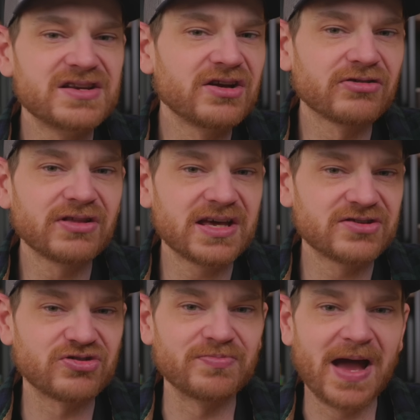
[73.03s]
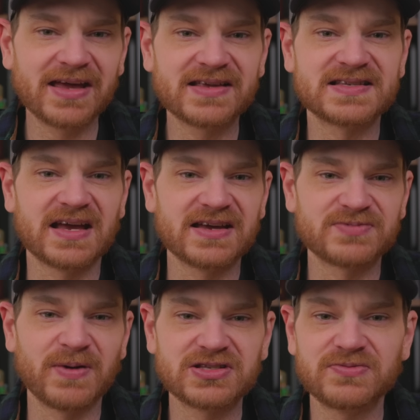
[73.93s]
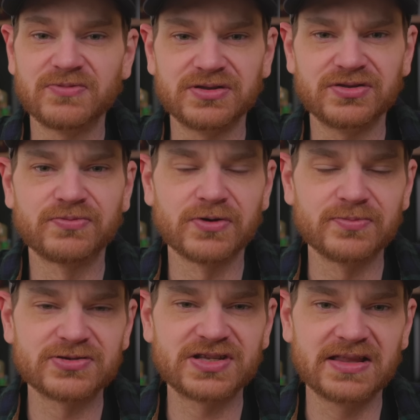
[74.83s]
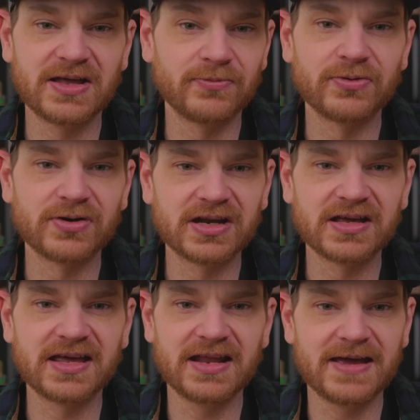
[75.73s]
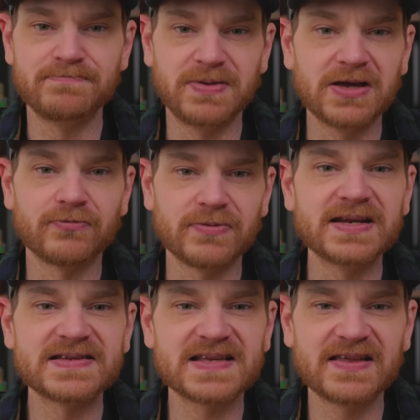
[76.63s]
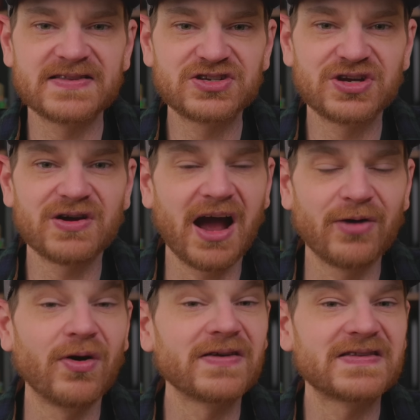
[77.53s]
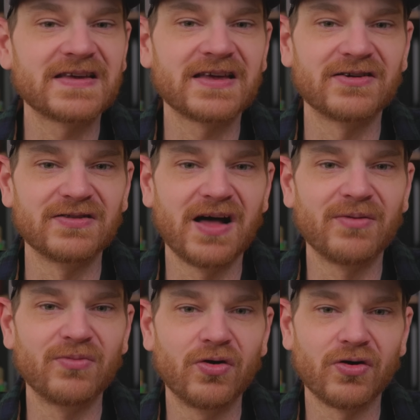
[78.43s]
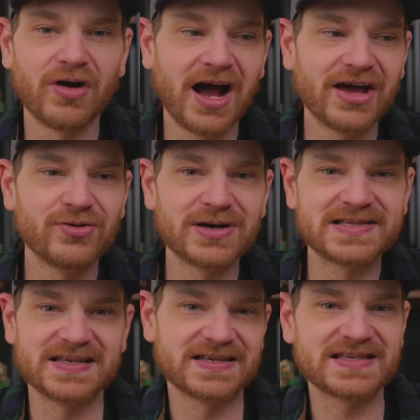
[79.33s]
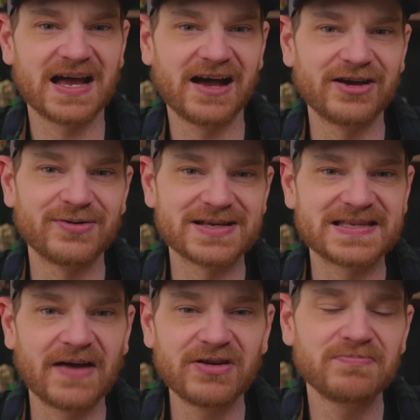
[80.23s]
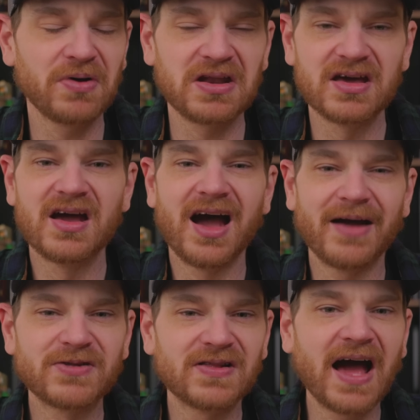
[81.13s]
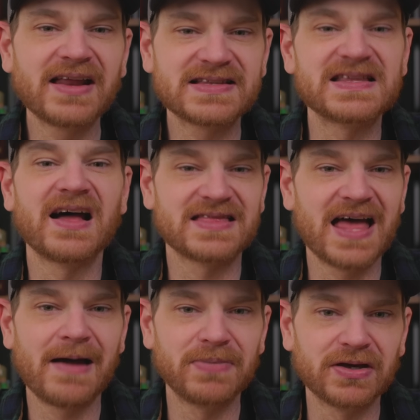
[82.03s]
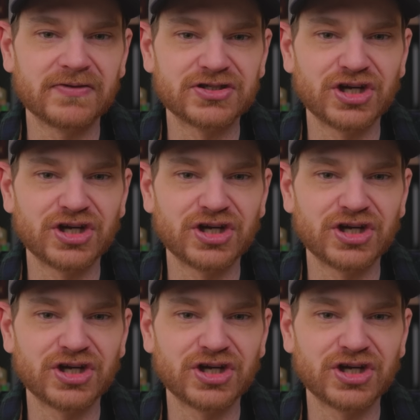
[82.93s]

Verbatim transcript: nearly as dramatic as I expected when the rumor said that we were going to get a big redesign this year. I was thinking a lot more iOS six to iOS seven, but I'm glad it's not that big of a